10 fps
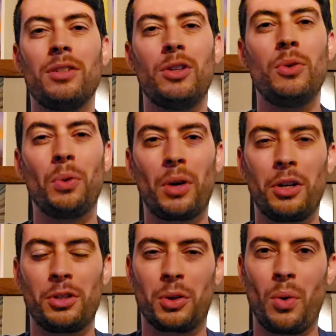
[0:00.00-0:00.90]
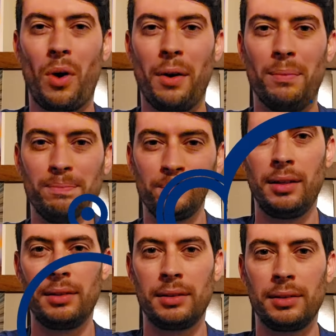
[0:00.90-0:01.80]
new crusher core.
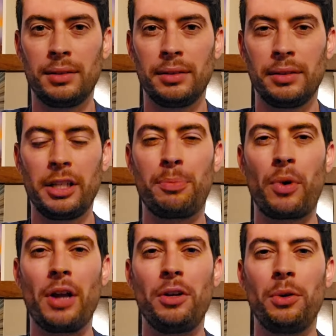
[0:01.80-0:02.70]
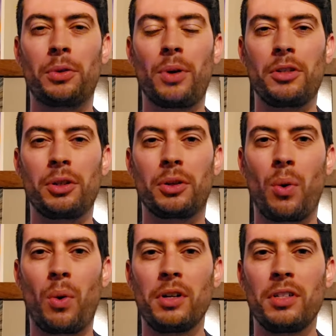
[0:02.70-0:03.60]
This brand new crusher
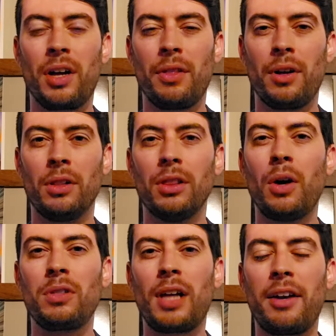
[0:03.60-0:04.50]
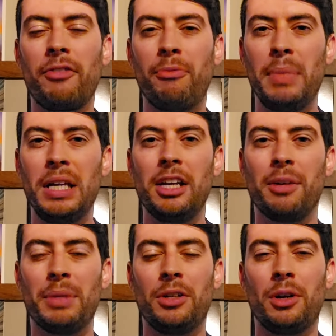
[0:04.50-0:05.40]
core is on the low side of
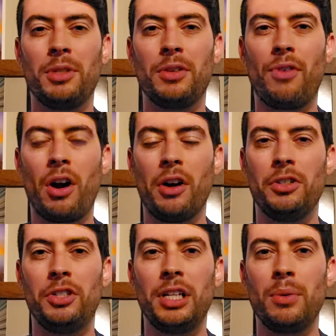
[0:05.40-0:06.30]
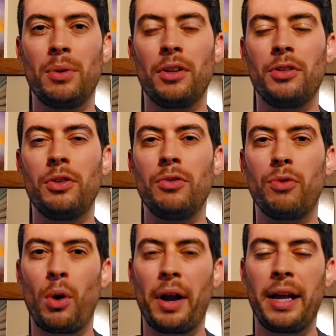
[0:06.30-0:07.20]
medium in terms of RG with a
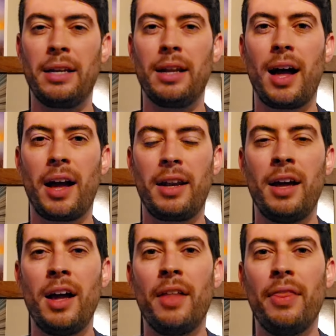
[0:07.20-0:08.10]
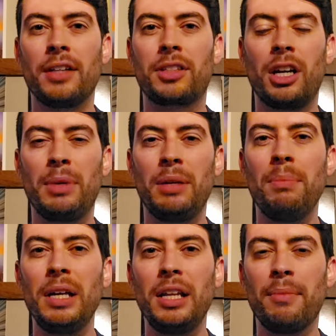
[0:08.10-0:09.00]
2489. That's going to be
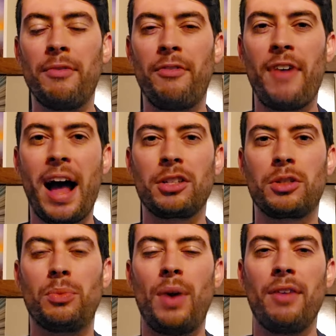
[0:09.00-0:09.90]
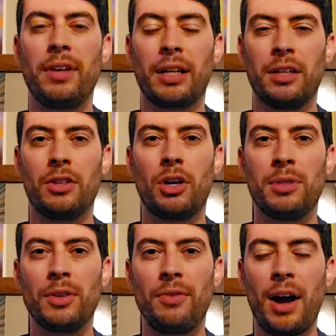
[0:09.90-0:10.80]
medium fast revving in
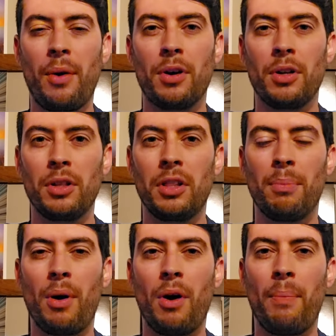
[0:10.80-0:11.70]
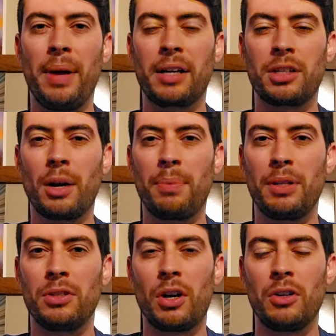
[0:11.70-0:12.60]
terms of how early the ball picks up and
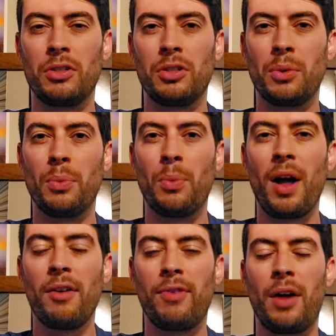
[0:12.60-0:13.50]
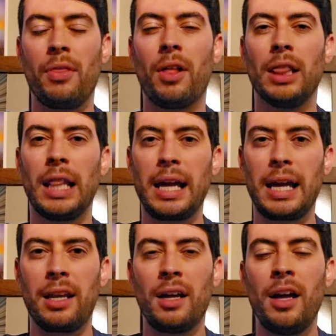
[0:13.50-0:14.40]
starts to rev on the
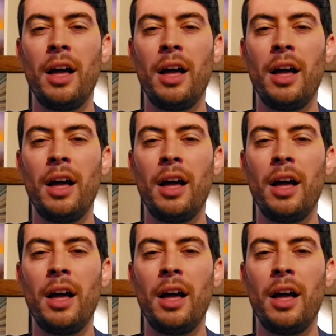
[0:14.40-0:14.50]
lane.